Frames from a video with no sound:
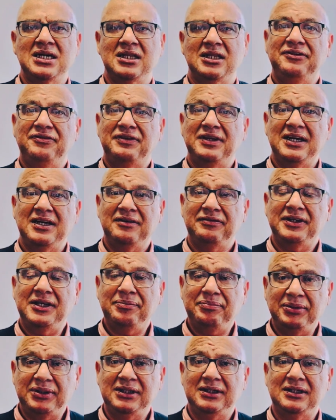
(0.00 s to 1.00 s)
If they have
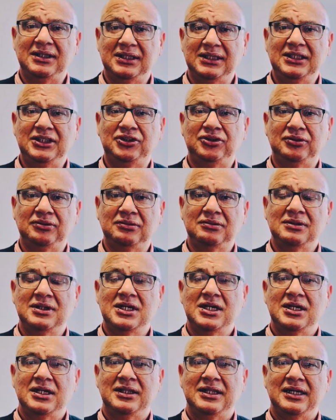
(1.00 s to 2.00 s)
a particular issue,
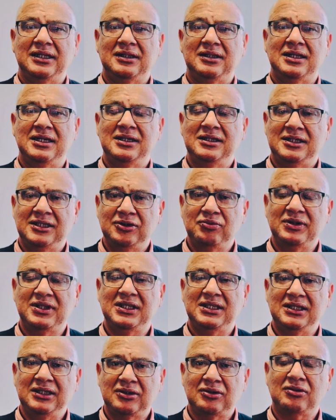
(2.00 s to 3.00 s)
that they deal with
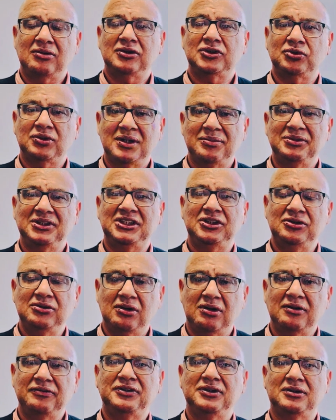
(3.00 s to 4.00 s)
it in class or come and see
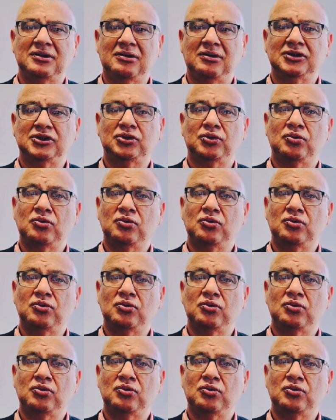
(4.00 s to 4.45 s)
you after class,